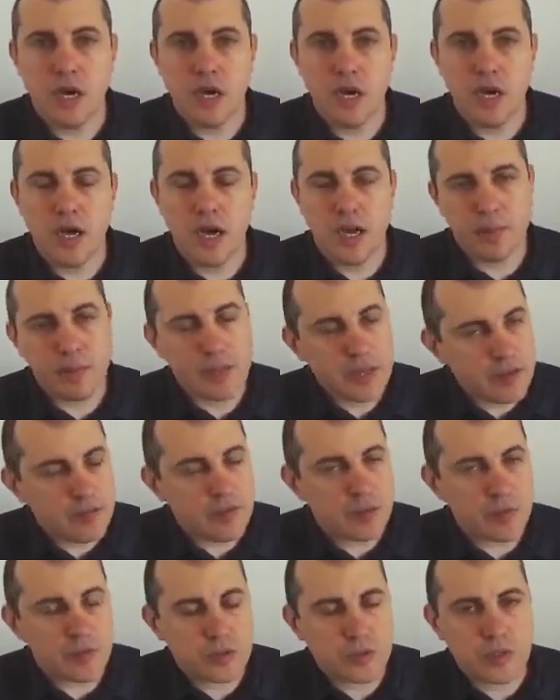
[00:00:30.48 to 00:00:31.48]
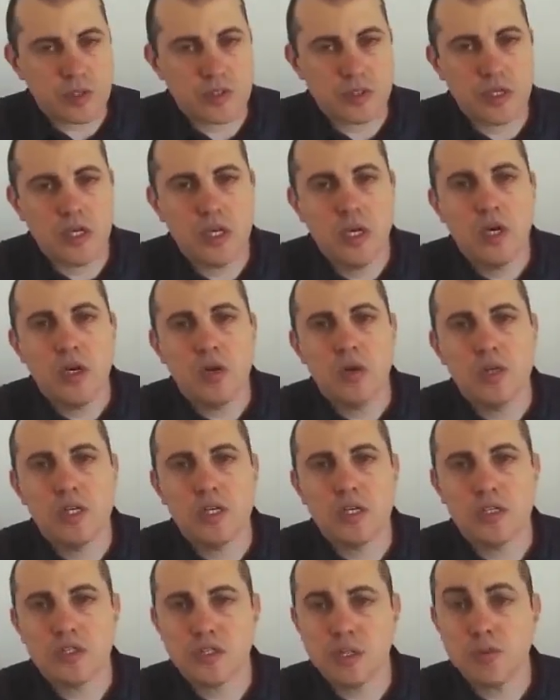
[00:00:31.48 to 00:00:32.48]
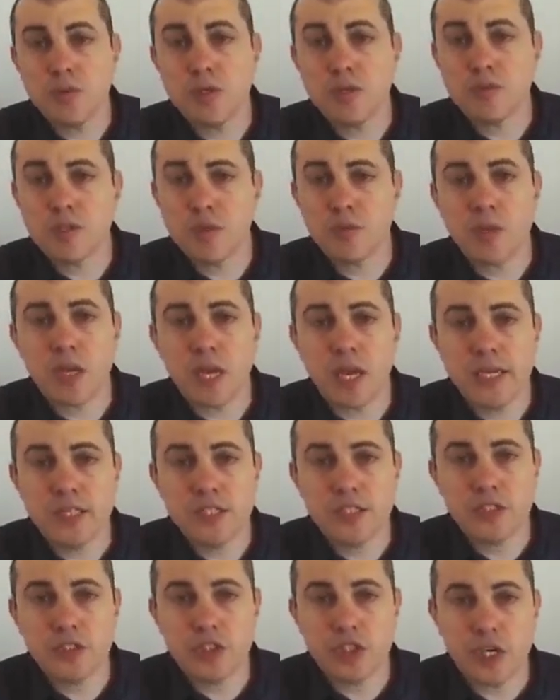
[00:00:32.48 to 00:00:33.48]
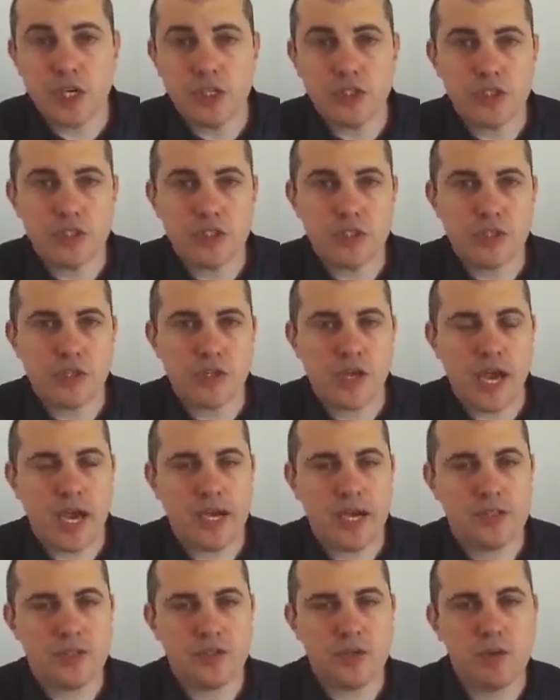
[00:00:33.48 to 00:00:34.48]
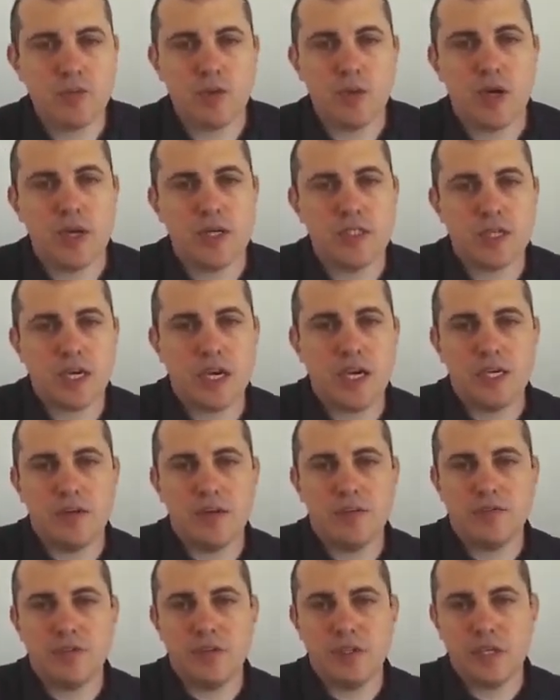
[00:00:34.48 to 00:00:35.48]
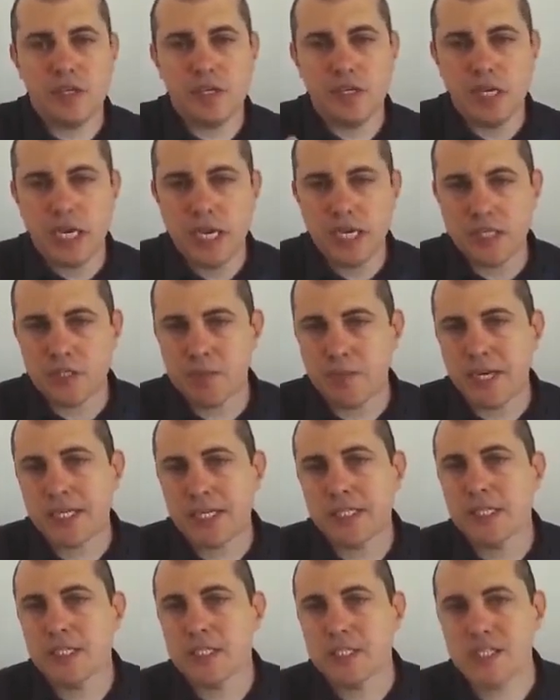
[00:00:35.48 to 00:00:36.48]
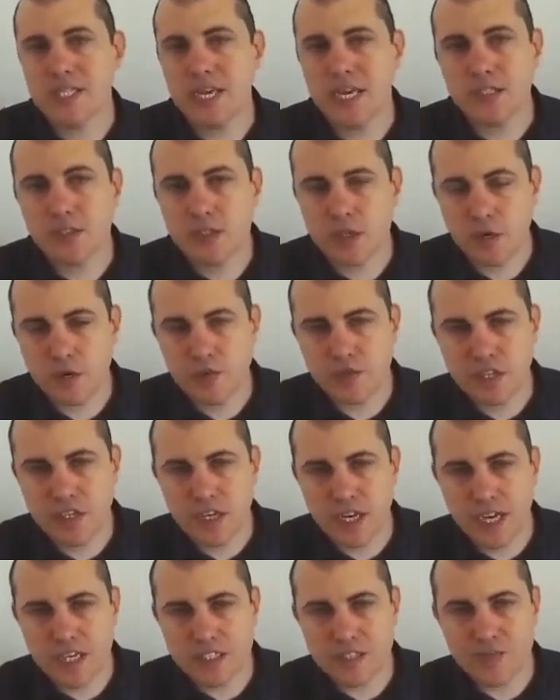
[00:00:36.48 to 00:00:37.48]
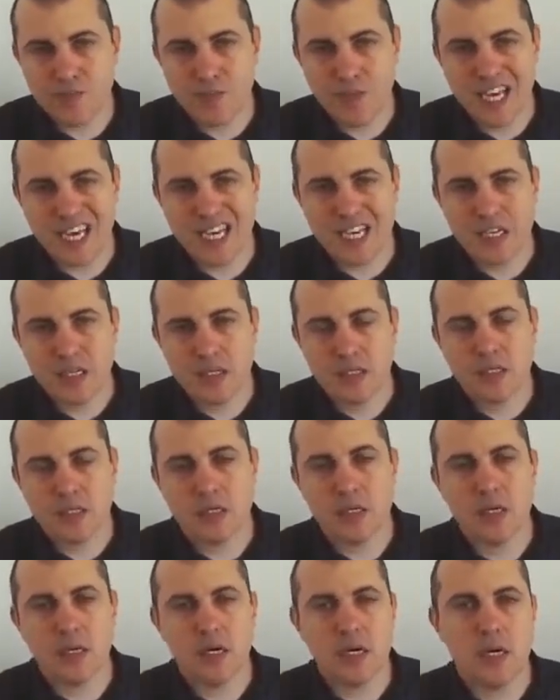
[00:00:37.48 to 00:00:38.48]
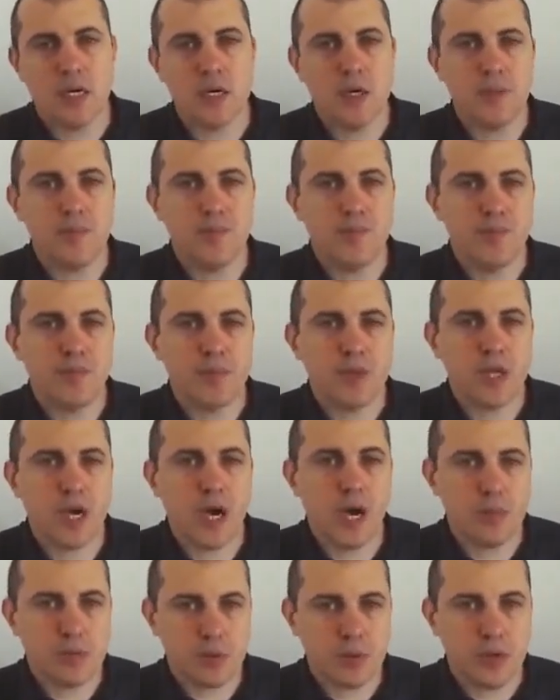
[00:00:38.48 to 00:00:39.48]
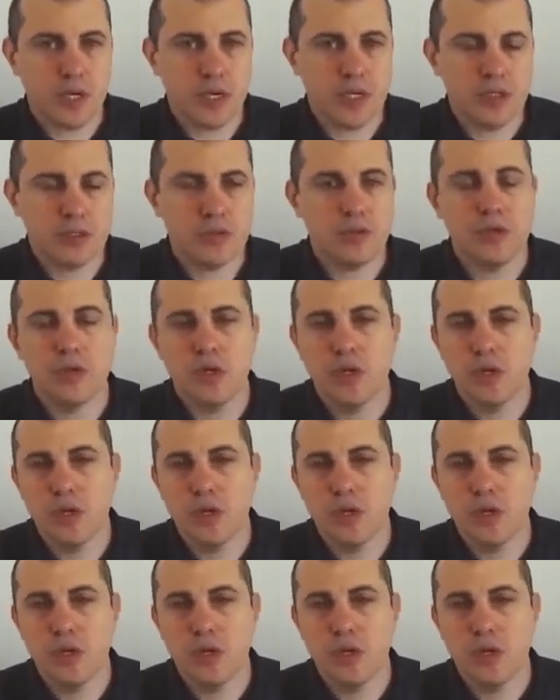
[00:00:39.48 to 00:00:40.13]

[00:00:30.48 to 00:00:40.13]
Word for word: uh, I believe it was Rusty, who did a summary of some of the latest changes and summarized kind of the expected state of the next big um, upgrade